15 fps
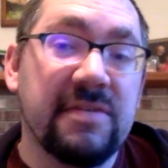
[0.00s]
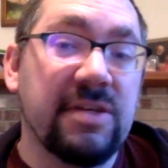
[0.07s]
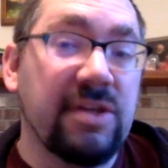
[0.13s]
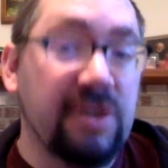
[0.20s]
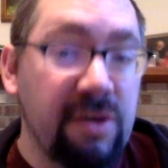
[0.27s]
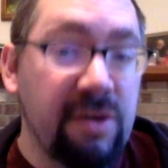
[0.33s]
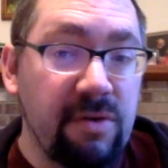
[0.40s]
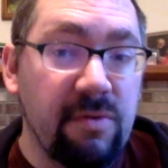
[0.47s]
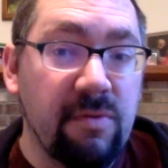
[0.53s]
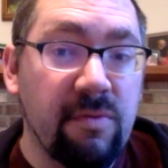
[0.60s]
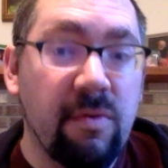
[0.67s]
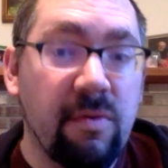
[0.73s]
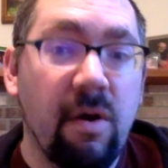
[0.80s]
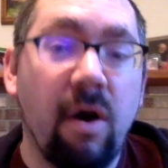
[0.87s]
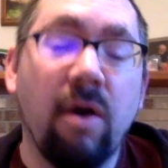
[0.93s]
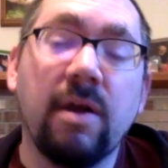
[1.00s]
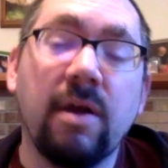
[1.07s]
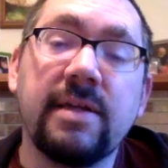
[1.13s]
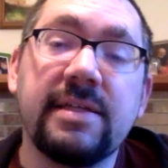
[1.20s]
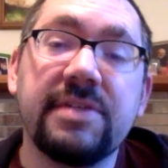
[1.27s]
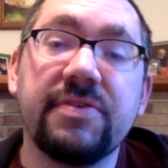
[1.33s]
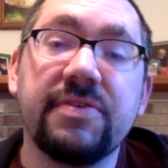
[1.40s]
you are in
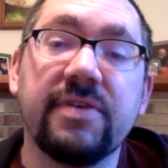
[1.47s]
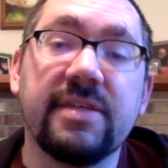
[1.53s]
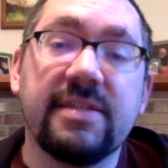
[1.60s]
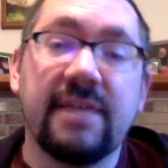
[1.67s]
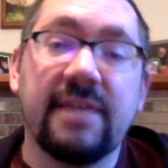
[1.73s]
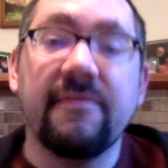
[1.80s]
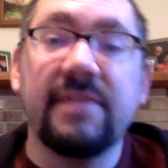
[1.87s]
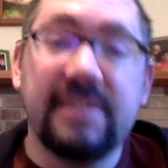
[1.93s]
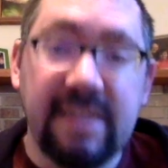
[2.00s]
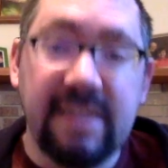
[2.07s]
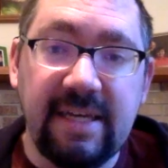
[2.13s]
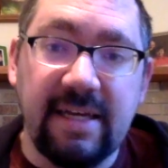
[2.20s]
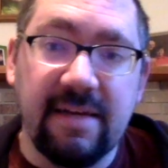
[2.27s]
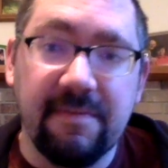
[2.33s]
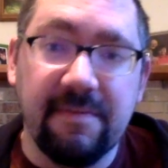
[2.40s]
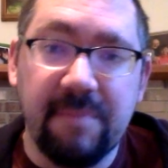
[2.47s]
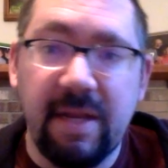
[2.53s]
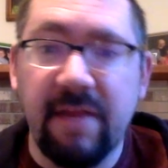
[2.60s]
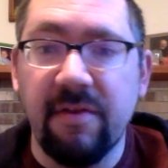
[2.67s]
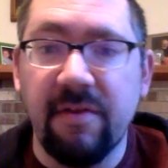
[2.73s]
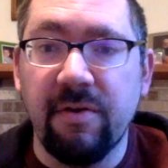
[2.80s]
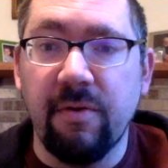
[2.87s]
District 17 in
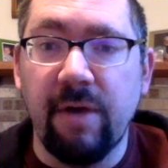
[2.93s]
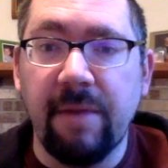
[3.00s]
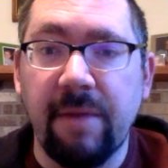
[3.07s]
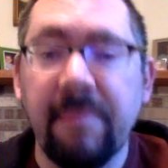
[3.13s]
Illinois.